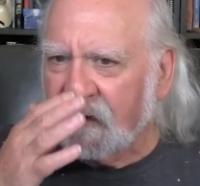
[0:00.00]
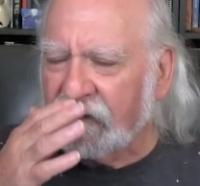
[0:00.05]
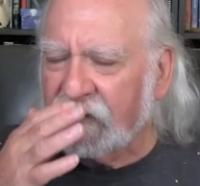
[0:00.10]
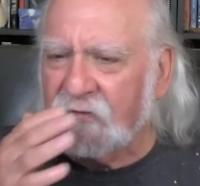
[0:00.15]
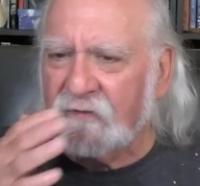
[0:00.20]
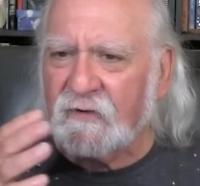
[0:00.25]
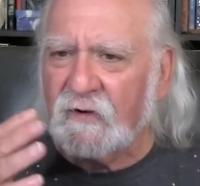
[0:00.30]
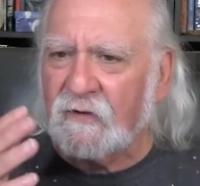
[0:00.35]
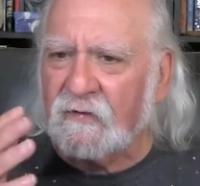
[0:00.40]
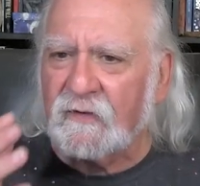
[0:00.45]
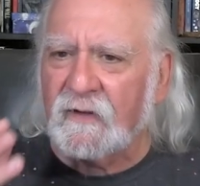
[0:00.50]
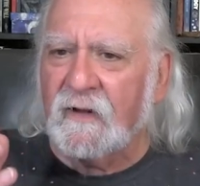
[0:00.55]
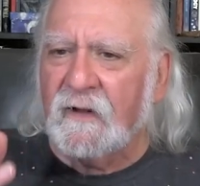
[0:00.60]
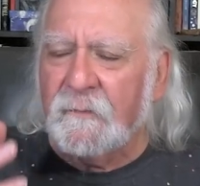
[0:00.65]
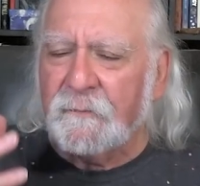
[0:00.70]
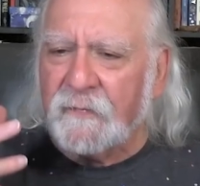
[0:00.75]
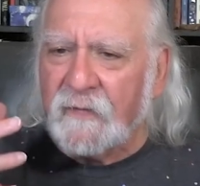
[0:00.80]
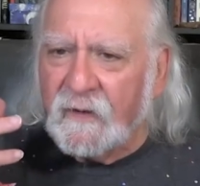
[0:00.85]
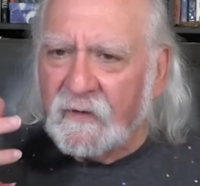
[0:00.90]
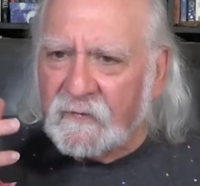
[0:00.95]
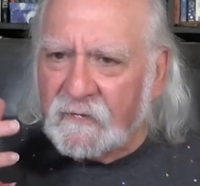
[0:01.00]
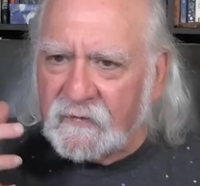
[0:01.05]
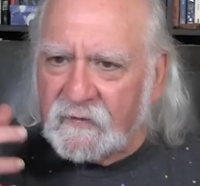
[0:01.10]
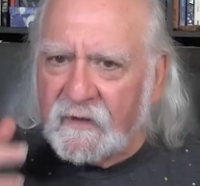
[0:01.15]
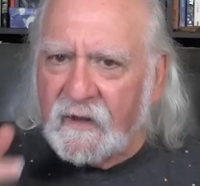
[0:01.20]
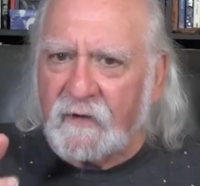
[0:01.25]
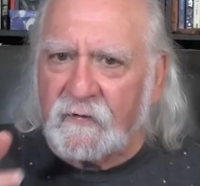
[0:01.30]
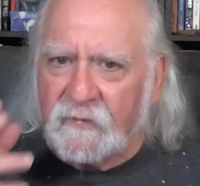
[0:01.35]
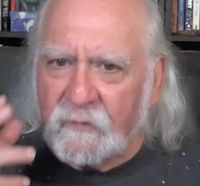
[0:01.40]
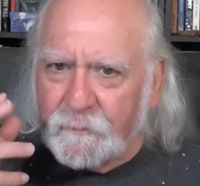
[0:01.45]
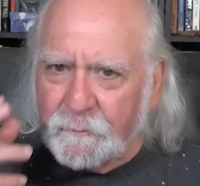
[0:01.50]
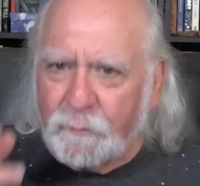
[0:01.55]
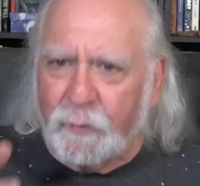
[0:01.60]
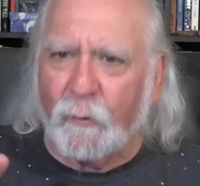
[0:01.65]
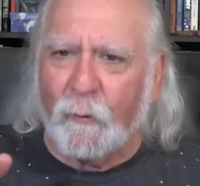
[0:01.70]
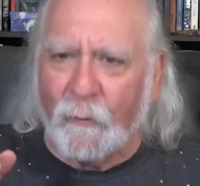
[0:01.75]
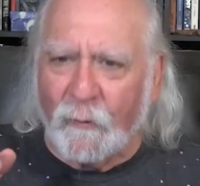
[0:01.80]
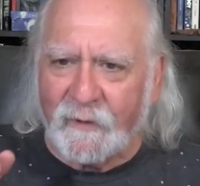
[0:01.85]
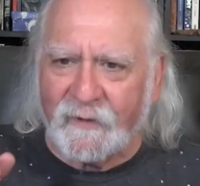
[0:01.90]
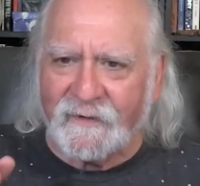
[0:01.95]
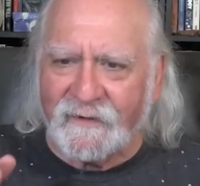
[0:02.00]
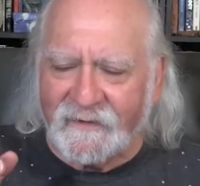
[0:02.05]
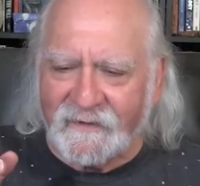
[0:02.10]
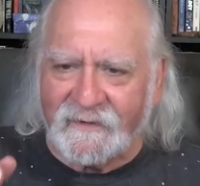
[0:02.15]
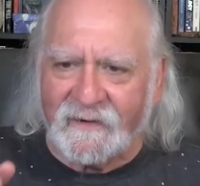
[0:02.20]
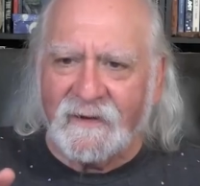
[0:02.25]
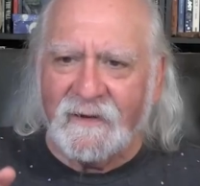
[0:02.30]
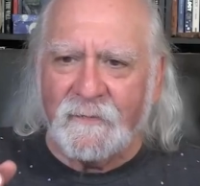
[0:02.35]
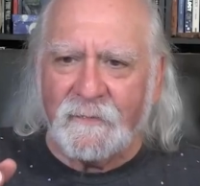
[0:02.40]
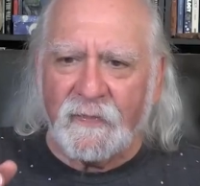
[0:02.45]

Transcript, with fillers: It's just it's less important